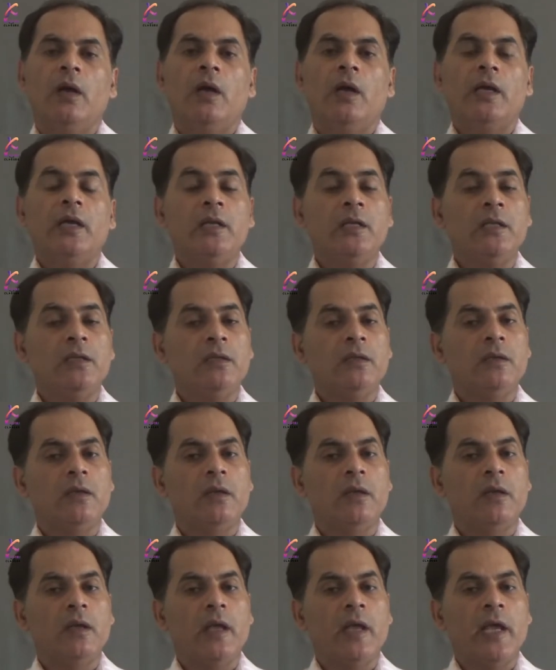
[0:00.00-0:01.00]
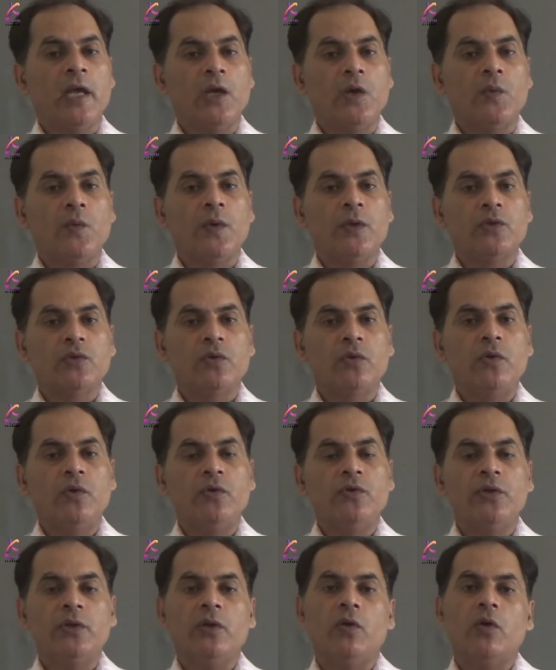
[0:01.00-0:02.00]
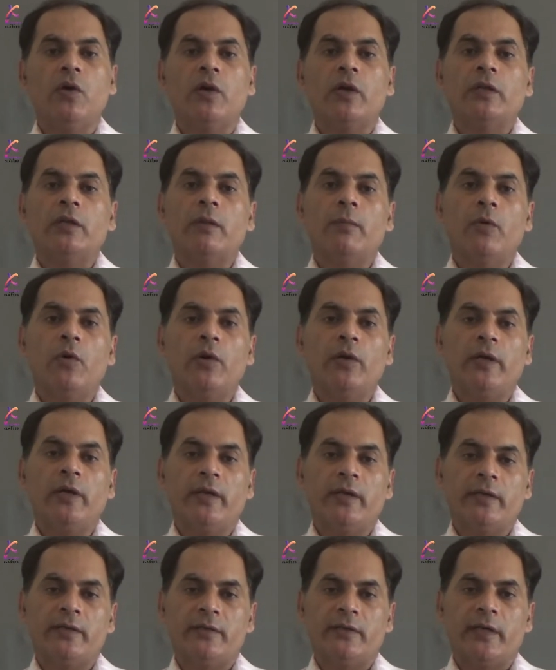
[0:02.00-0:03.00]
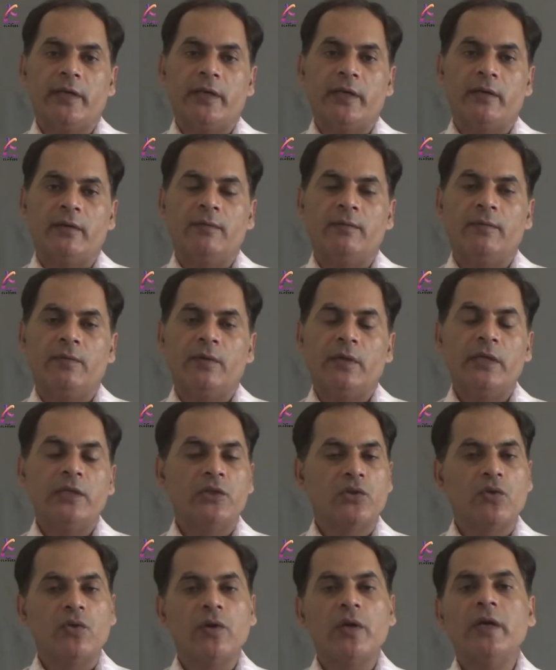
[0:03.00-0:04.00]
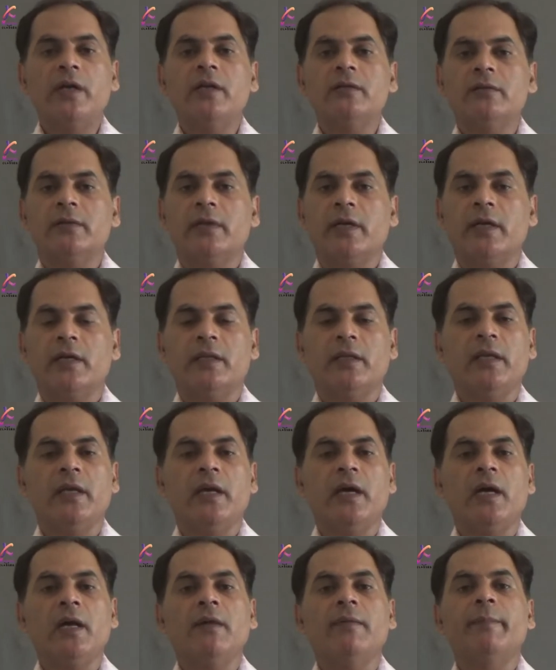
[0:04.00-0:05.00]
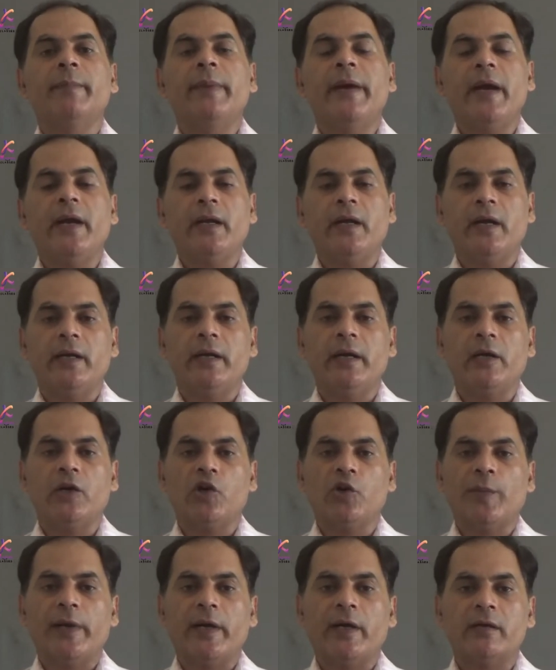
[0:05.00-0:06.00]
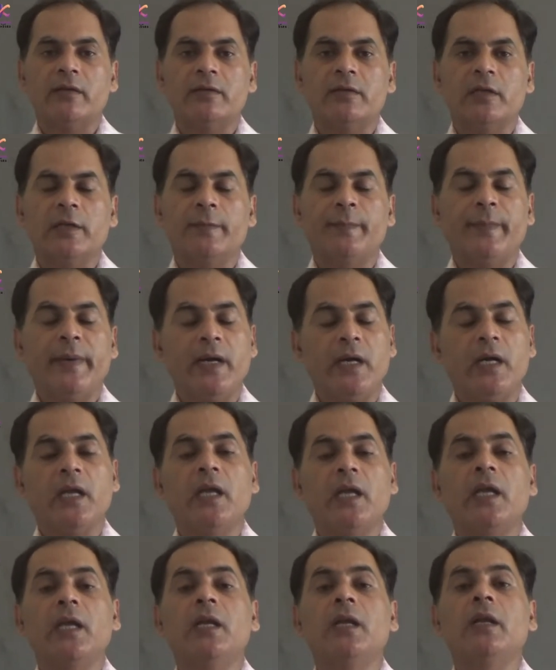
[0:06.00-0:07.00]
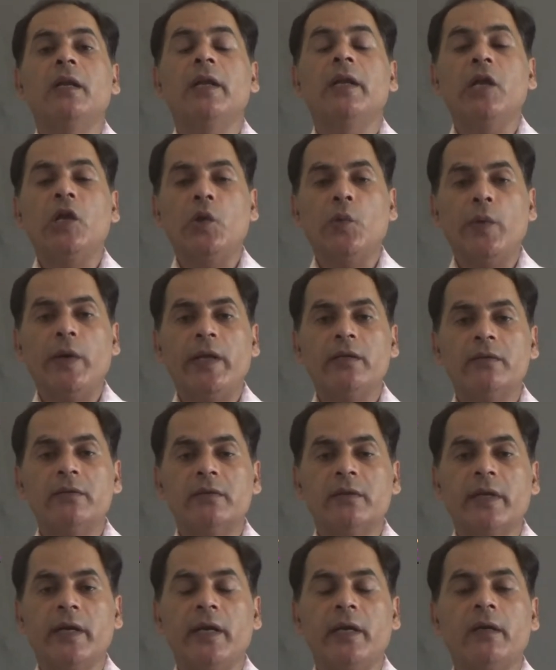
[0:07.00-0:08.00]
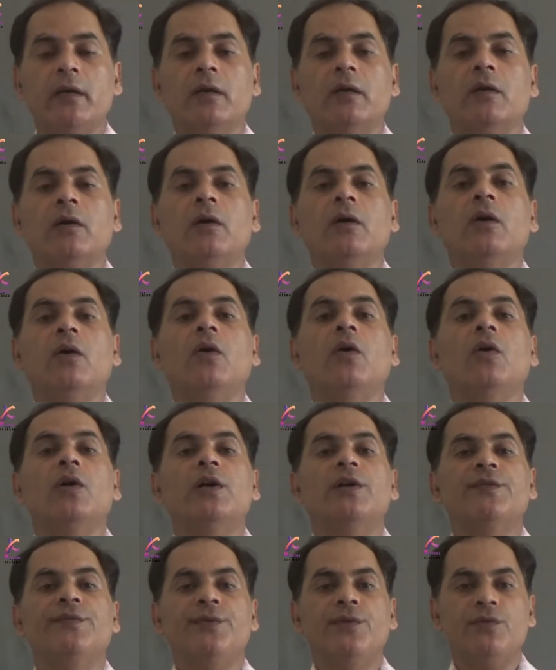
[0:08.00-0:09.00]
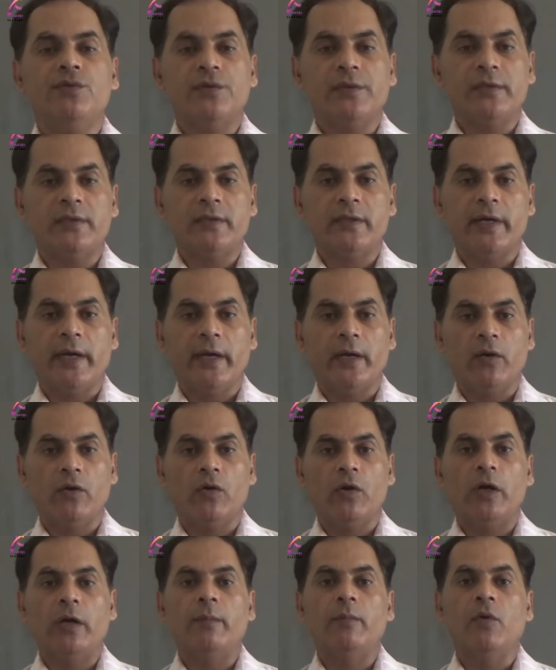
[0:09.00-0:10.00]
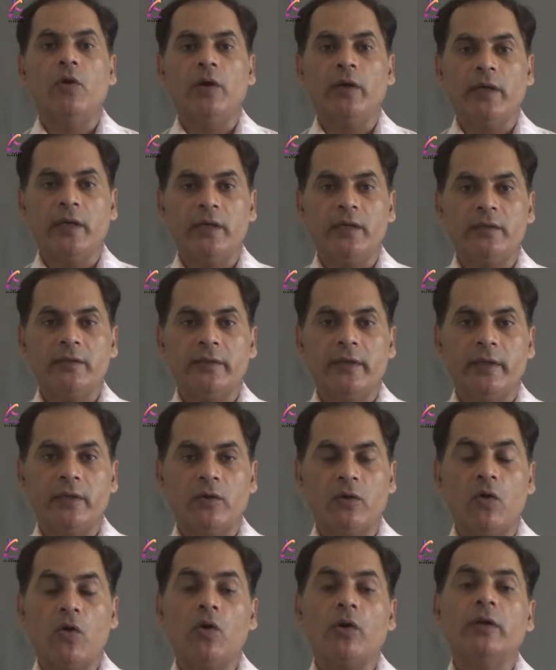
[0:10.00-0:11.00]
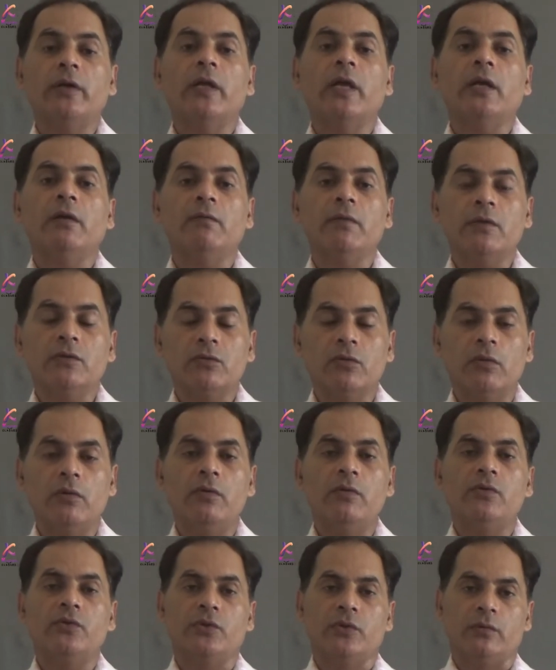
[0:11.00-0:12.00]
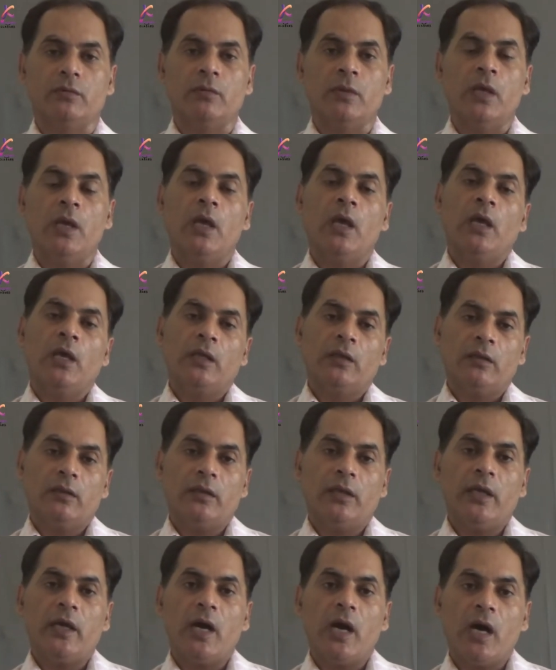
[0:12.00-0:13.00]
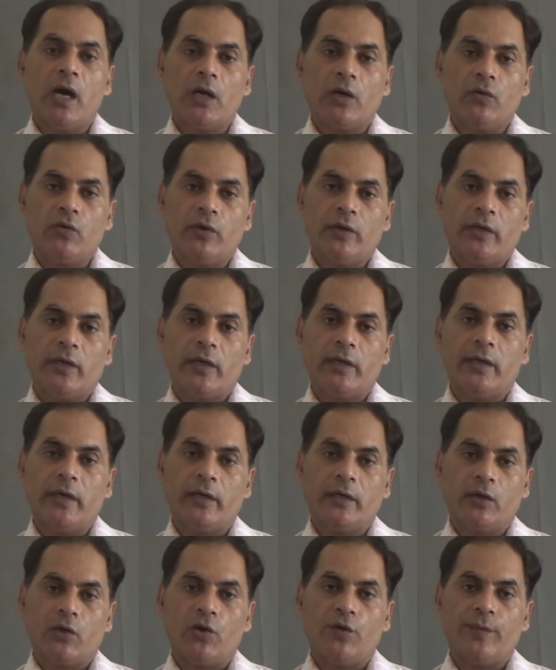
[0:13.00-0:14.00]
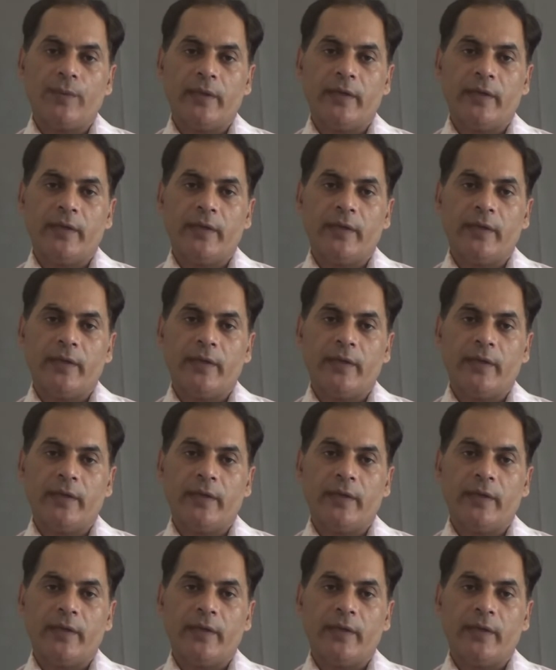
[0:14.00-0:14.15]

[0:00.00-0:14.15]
In aqueous solution or in the molten state. In solid state they are bad conductor of electricity, but in liquid state or in fused state or in molten state or in aqueous solution they are good conductor of